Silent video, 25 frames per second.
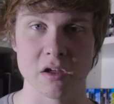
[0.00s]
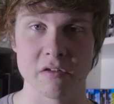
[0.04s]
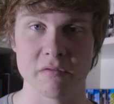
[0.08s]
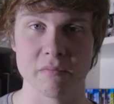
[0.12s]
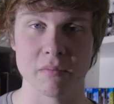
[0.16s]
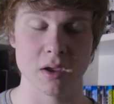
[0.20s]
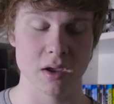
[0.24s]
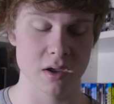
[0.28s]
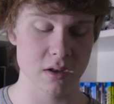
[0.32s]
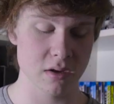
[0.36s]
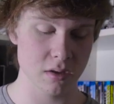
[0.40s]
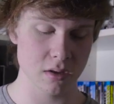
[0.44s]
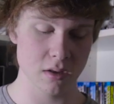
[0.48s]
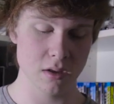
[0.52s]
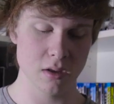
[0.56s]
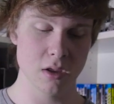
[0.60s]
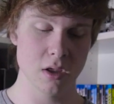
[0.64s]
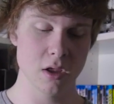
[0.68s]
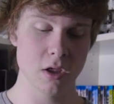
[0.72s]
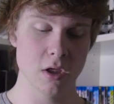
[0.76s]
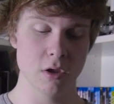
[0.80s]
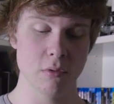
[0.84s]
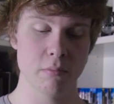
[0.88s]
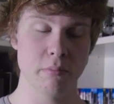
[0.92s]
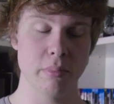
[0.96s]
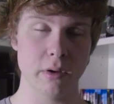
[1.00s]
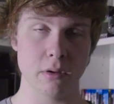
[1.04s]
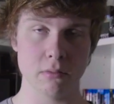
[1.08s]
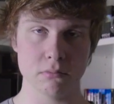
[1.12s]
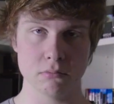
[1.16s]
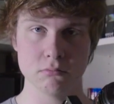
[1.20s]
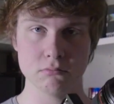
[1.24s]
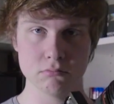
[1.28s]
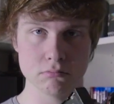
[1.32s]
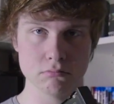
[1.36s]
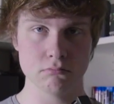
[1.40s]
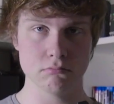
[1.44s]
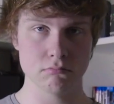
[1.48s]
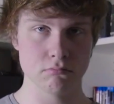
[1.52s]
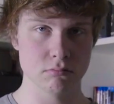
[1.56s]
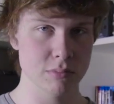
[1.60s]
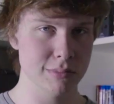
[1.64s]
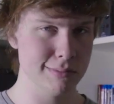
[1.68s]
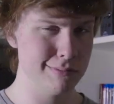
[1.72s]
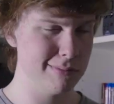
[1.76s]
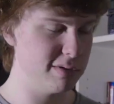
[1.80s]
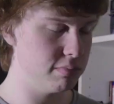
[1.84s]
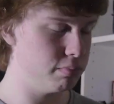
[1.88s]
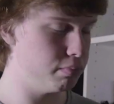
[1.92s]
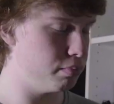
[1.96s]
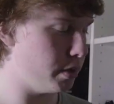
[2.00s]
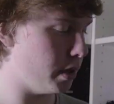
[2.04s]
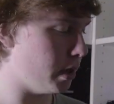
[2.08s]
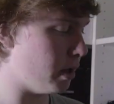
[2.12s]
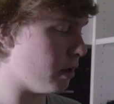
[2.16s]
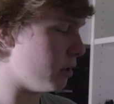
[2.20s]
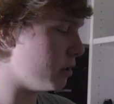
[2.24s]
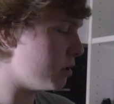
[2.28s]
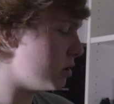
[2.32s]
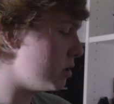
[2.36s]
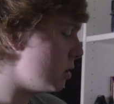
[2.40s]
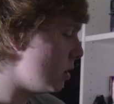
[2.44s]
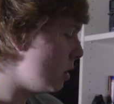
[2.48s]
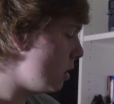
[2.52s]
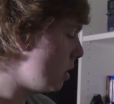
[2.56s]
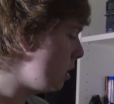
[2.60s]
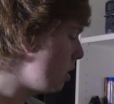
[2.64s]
I've made, but it's pretty nice.